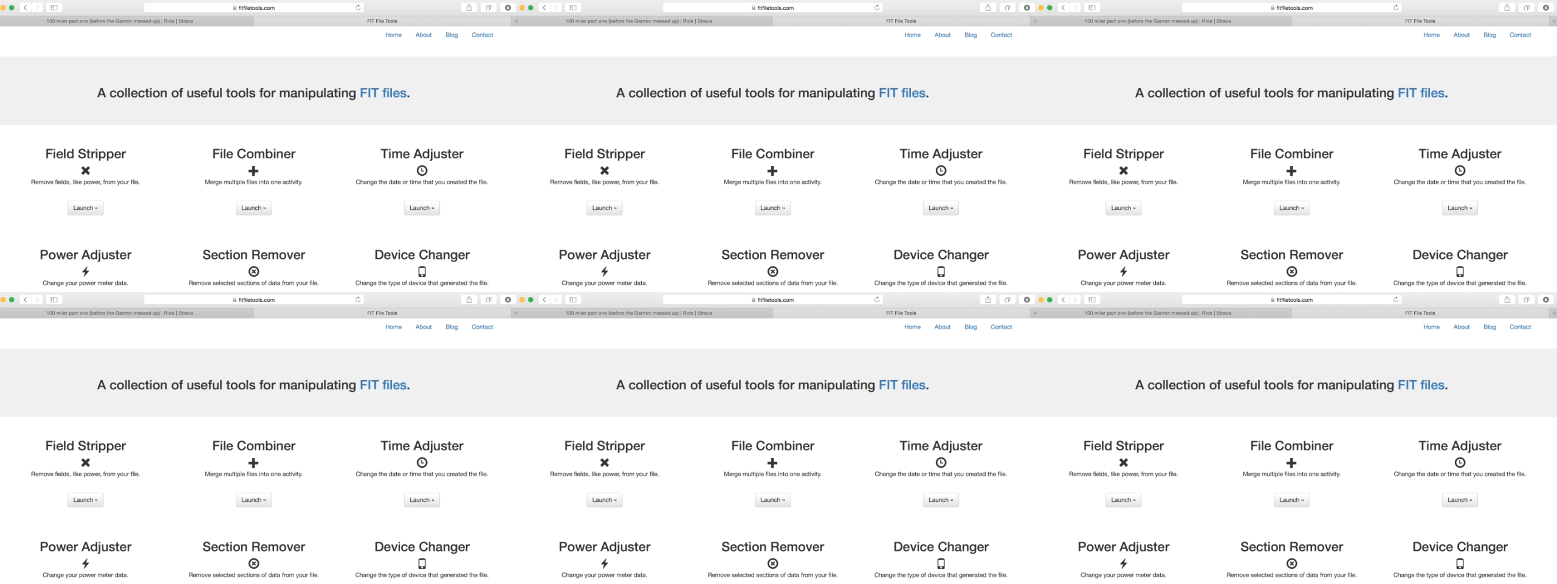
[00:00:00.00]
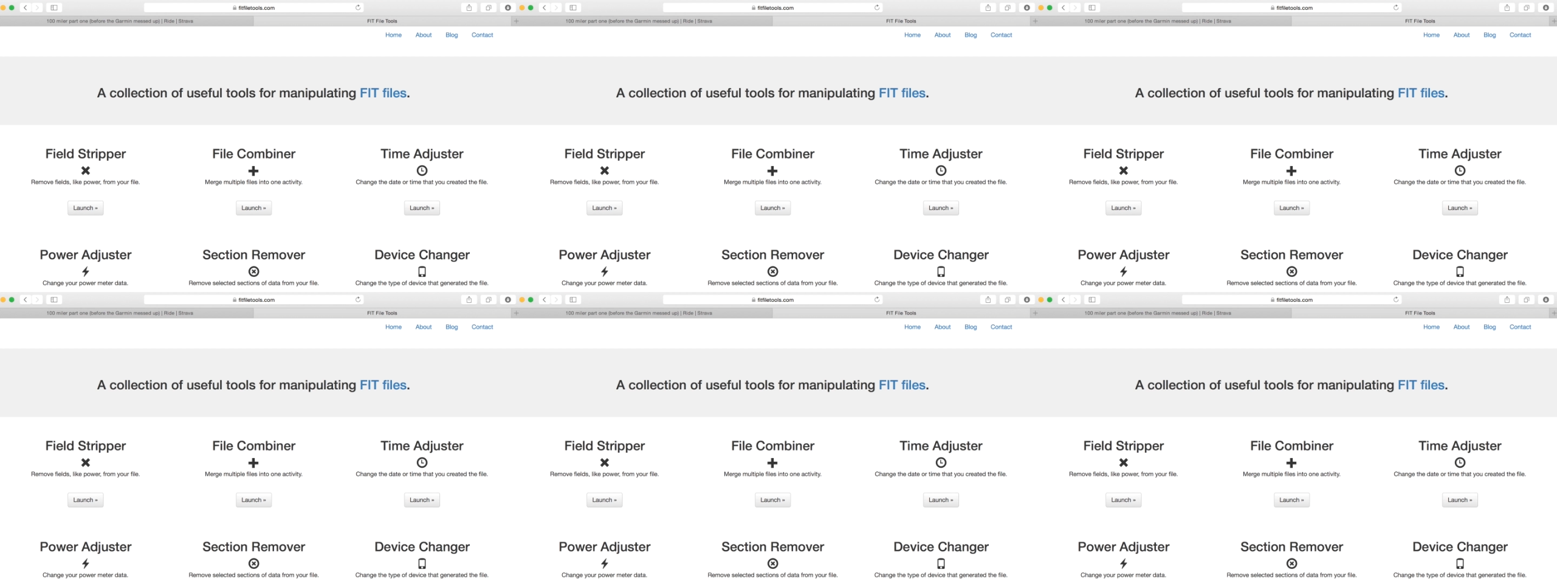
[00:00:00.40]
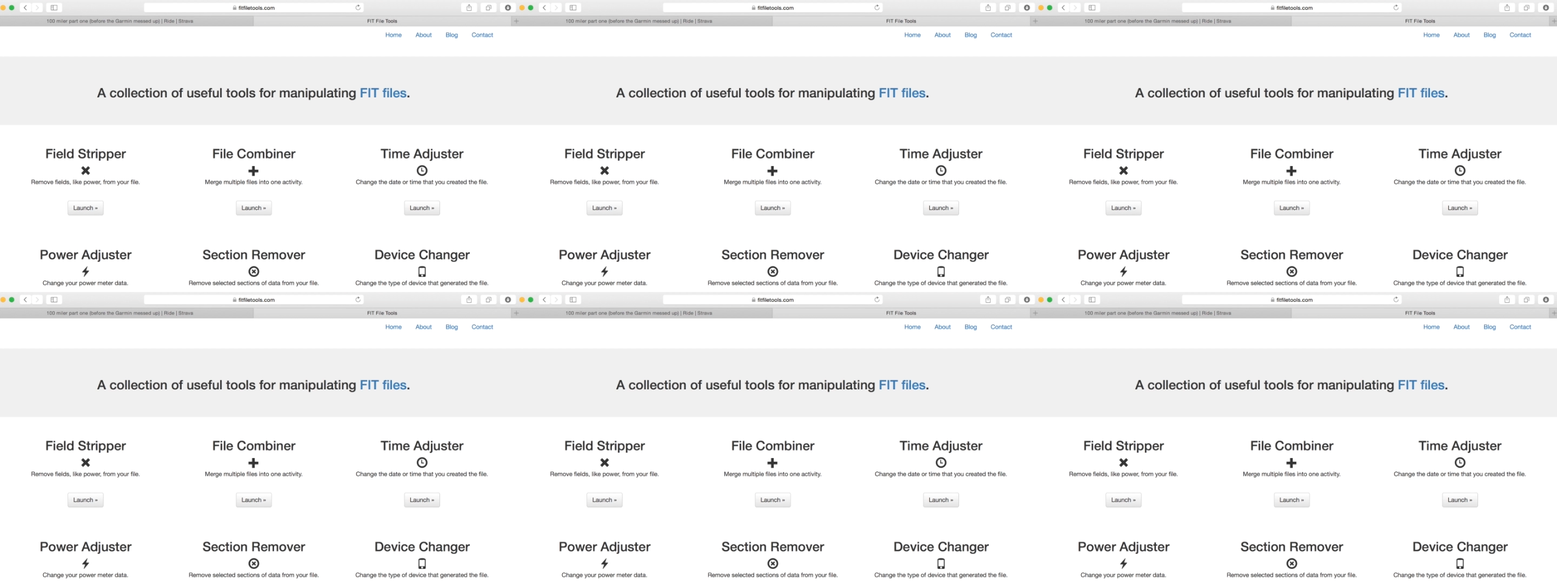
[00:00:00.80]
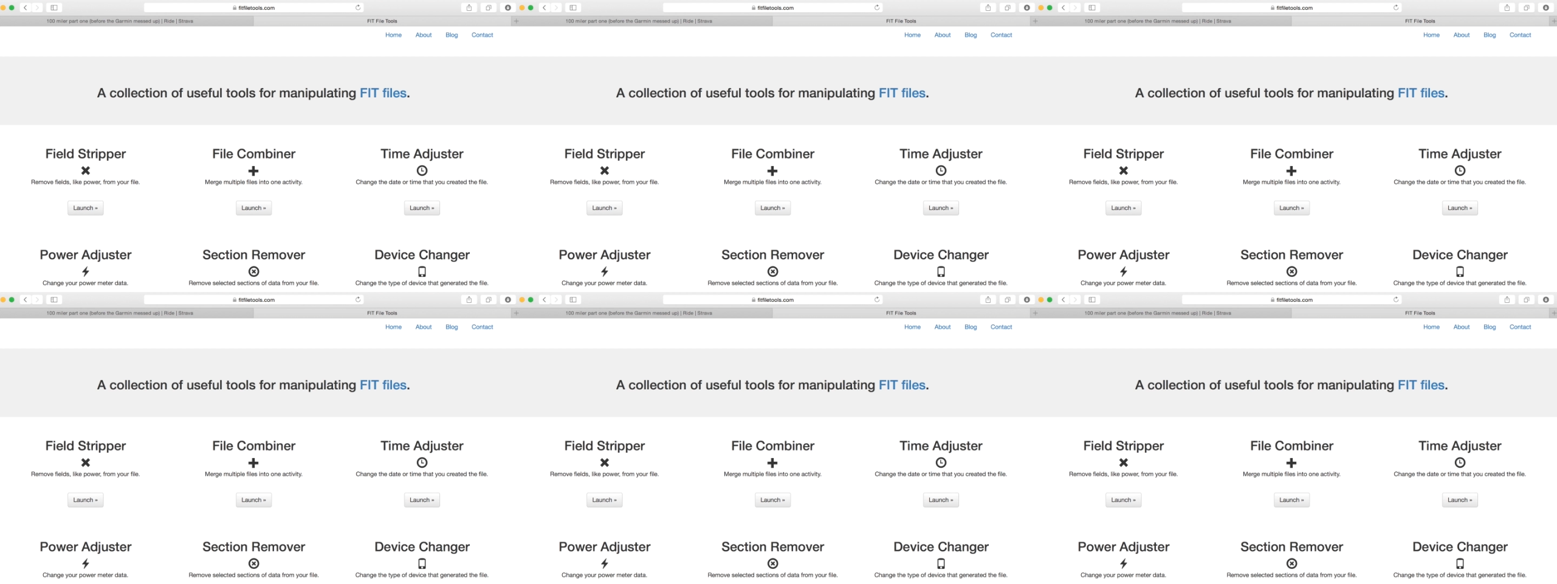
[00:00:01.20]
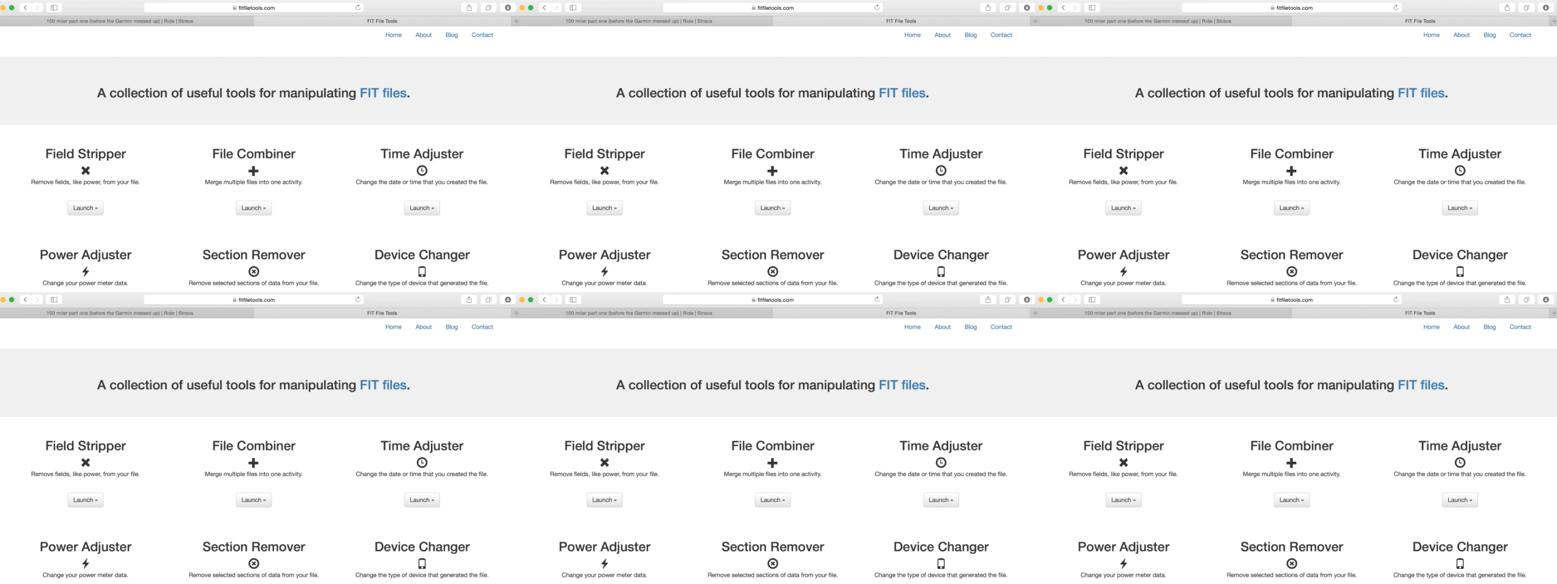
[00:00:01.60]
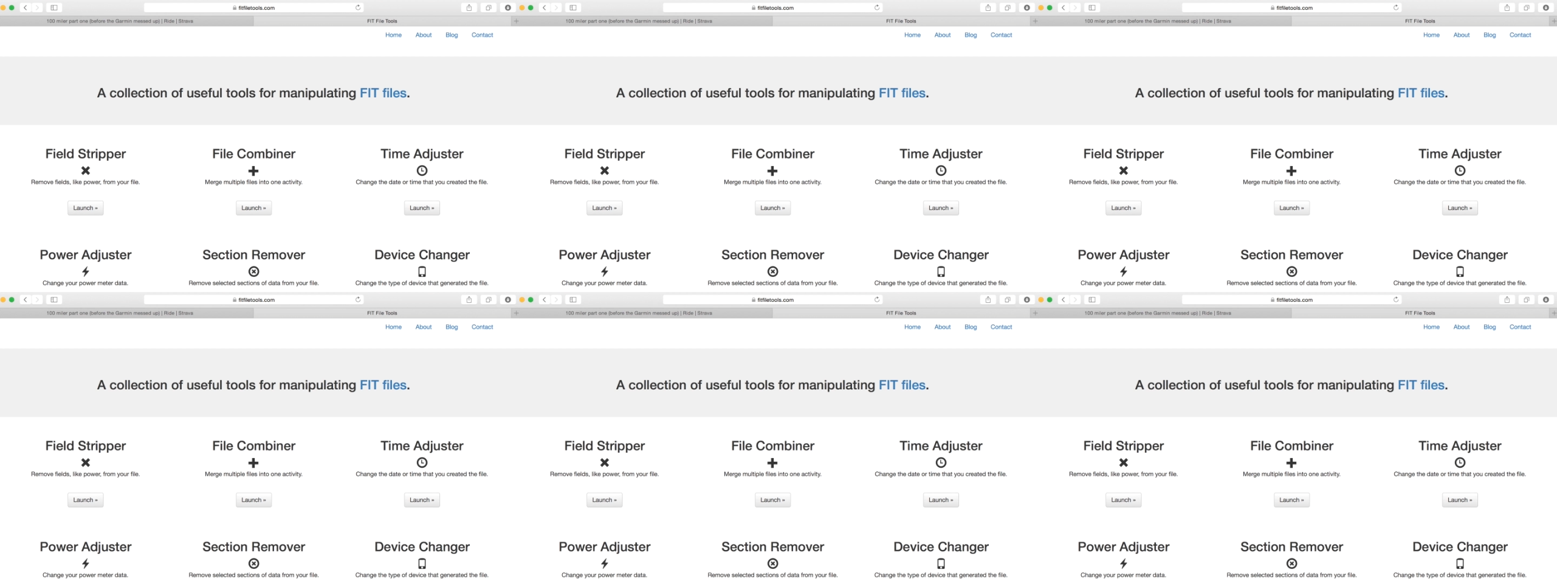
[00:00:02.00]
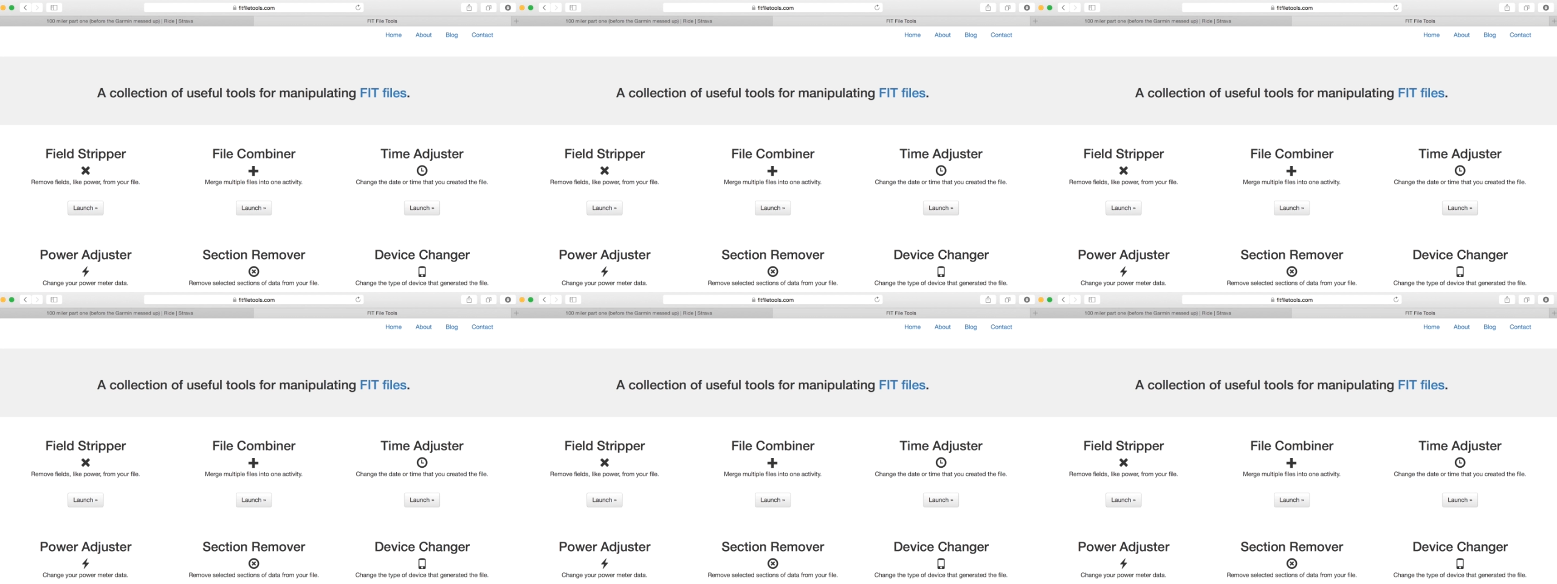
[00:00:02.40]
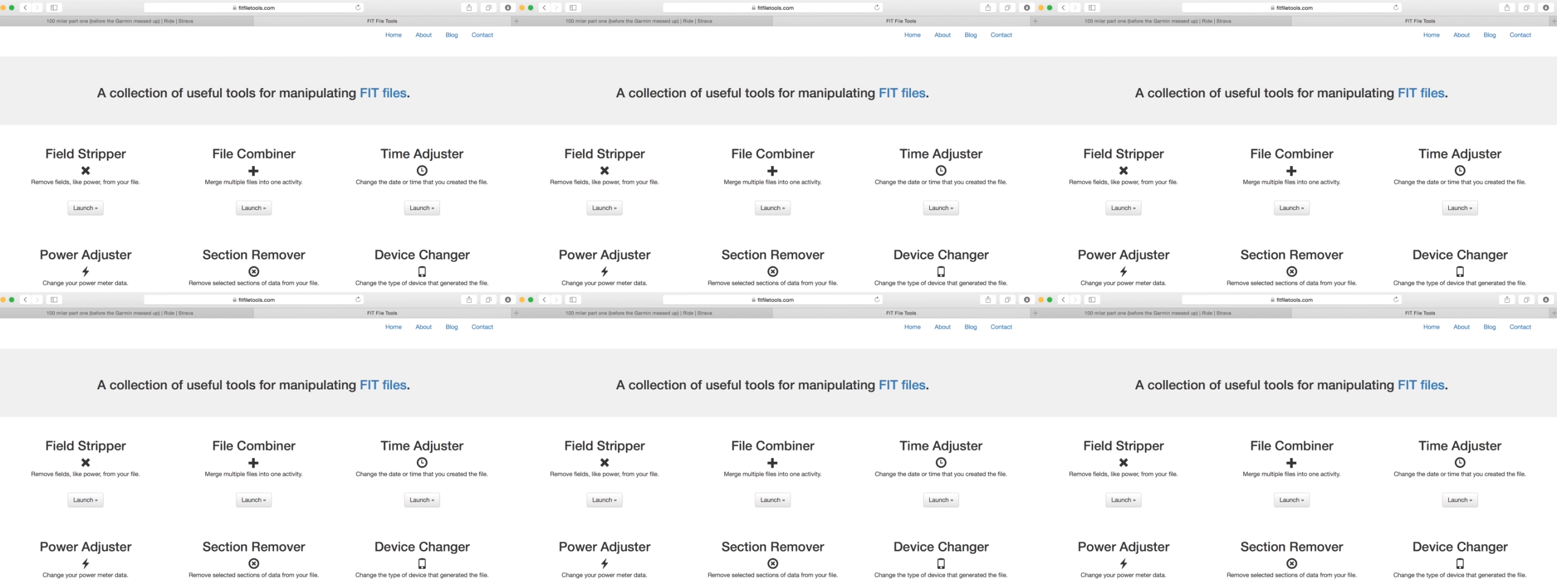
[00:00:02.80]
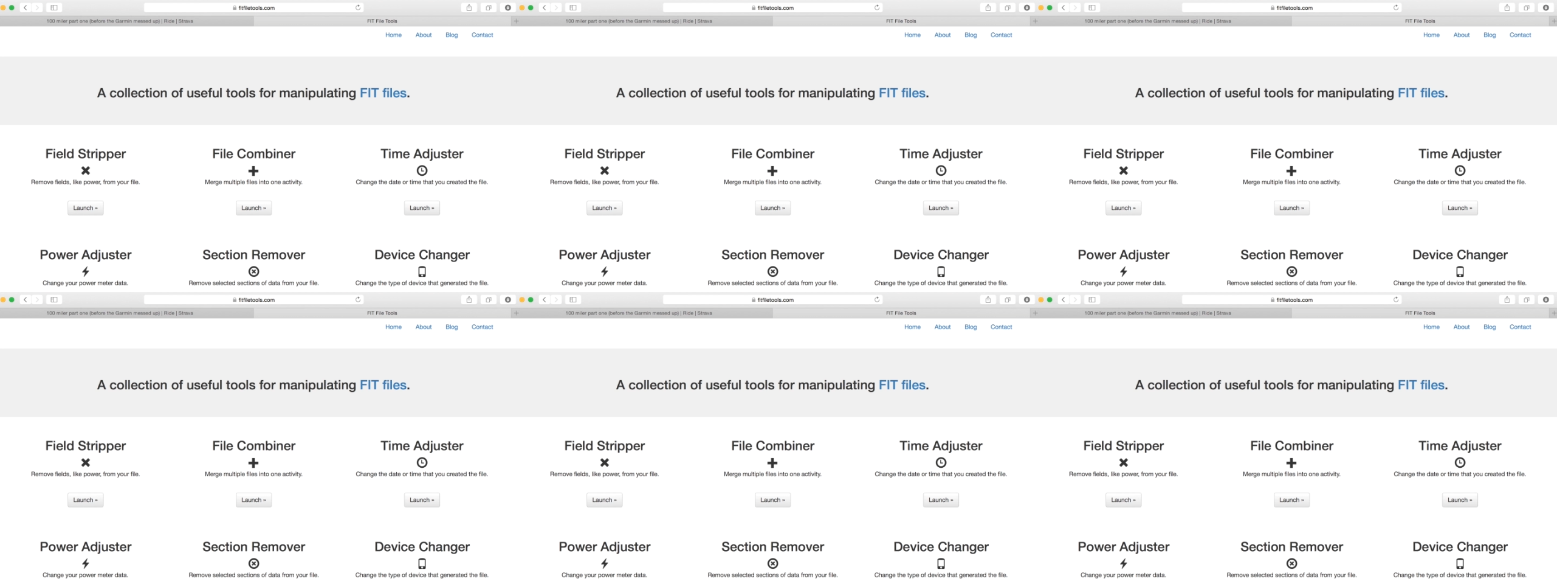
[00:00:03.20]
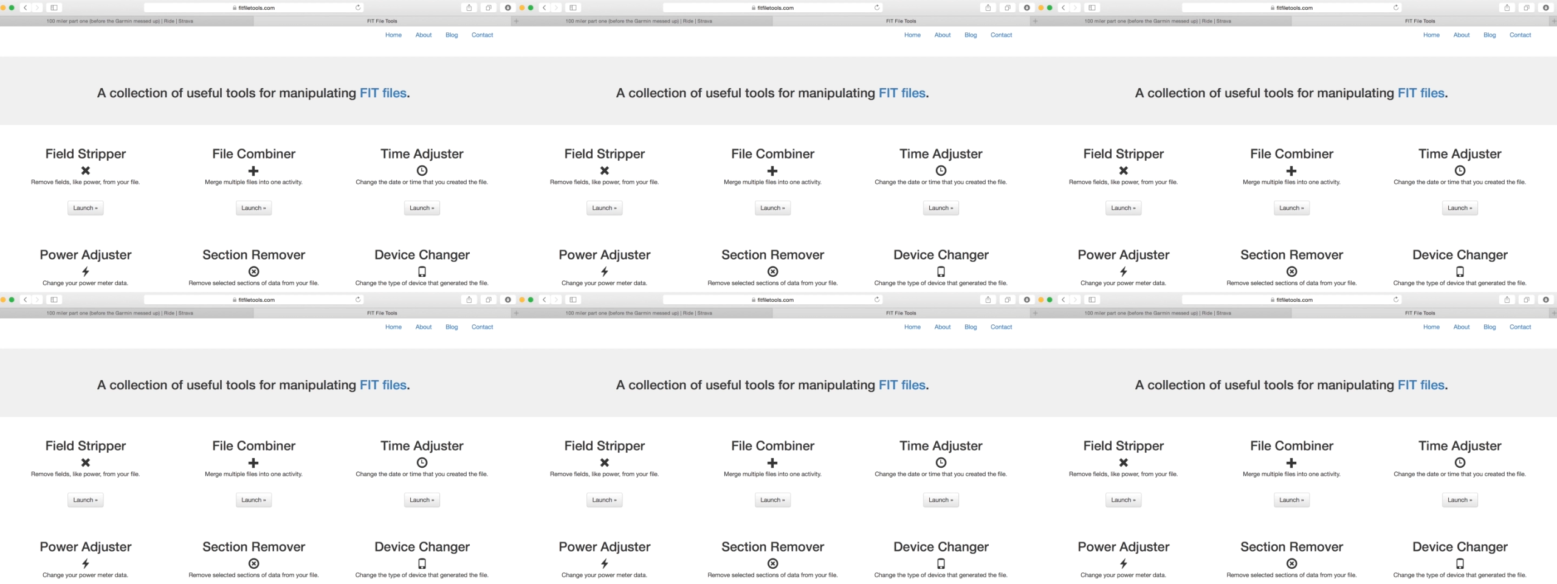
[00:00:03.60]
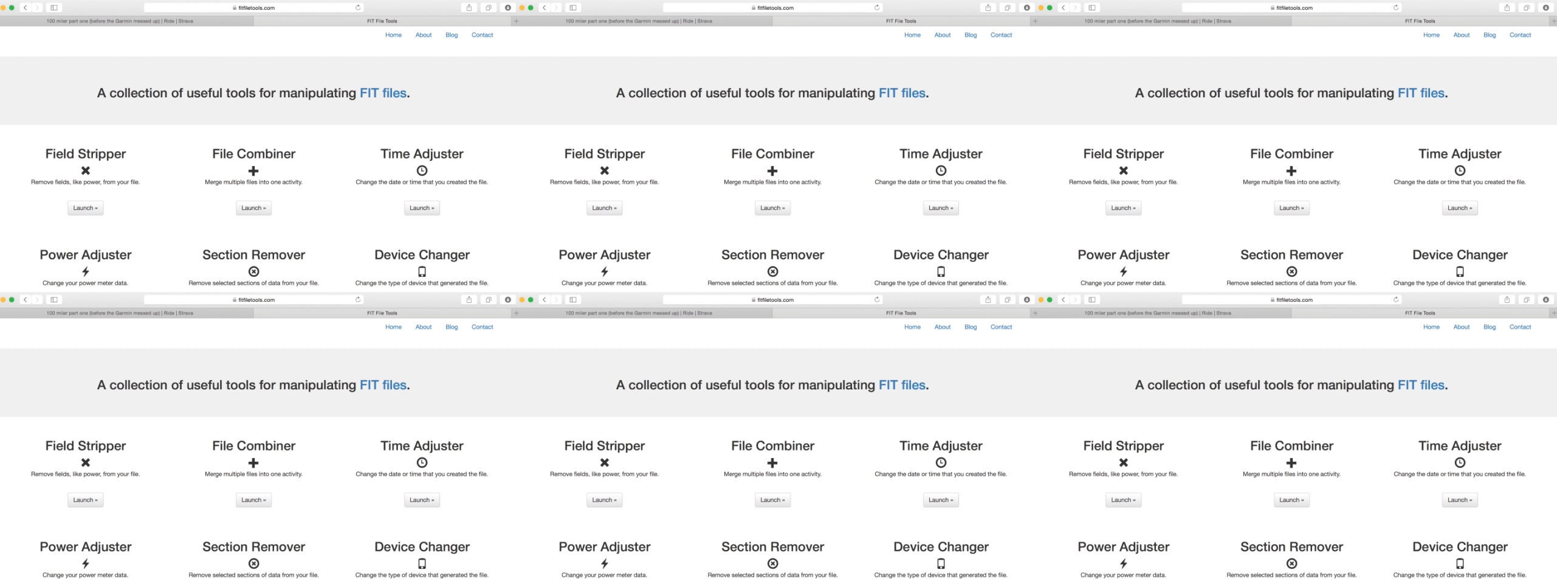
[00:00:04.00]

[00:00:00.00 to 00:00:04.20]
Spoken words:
Nobody's mouth can be seen.